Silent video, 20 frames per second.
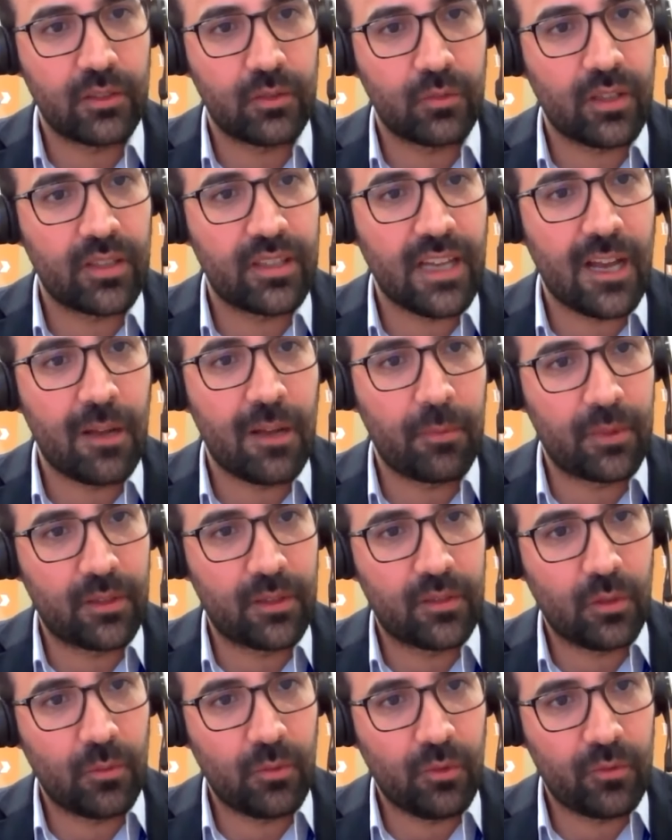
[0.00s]
and to adapt
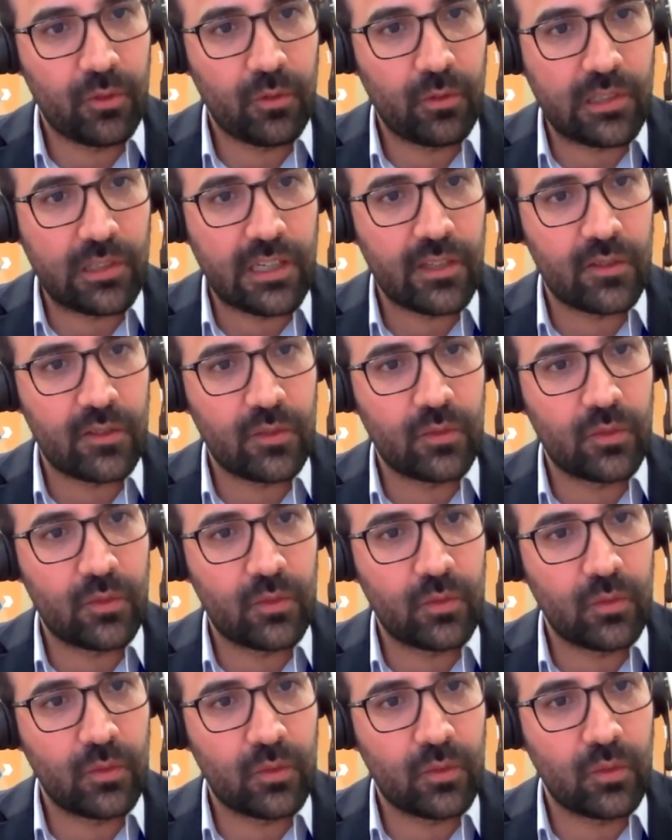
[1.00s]
some of those lessons to,